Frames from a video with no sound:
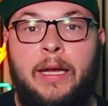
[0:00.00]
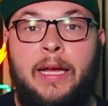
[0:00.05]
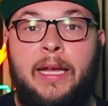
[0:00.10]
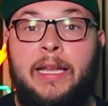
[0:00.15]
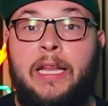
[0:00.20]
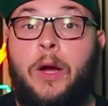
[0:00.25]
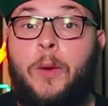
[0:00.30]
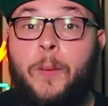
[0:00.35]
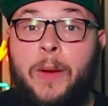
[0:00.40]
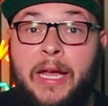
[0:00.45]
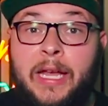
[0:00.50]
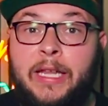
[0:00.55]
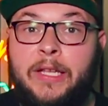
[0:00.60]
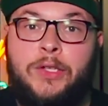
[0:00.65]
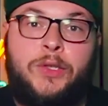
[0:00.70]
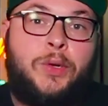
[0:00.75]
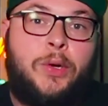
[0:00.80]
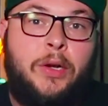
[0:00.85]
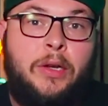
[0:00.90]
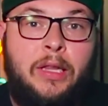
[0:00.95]
Now, we had
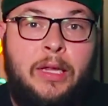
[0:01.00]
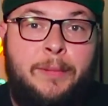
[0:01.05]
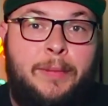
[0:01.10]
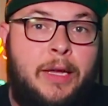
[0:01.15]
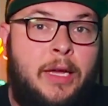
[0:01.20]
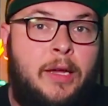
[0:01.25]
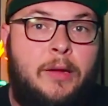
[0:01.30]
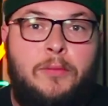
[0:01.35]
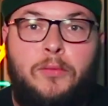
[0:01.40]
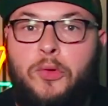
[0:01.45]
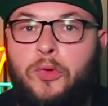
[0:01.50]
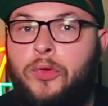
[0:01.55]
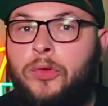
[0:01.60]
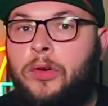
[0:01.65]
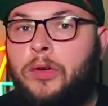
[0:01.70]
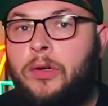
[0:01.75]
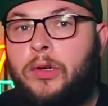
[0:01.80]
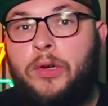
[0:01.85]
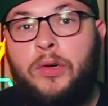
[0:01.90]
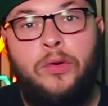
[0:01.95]
historically been
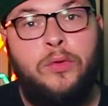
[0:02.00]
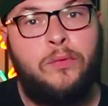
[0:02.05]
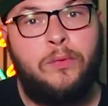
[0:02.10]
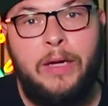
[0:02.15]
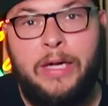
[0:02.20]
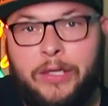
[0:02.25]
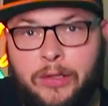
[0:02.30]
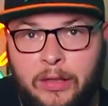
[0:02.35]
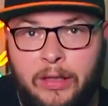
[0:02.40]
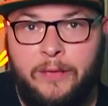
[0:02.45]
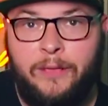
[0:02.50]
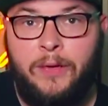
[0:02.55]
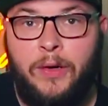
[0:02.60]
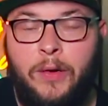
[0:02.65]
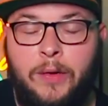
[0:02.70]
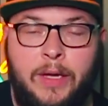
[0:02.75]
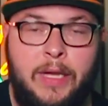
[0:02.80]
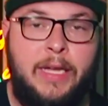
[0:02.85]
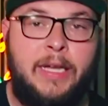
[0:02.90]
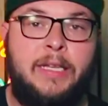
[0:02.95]
more regionally
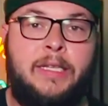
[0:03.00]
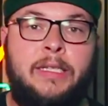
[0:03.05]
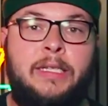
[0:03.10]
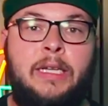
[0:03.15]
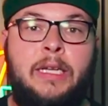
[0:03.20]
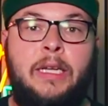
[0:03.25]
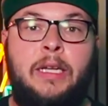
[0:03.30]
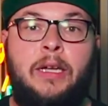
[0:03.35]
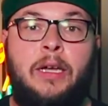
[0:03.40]
focused,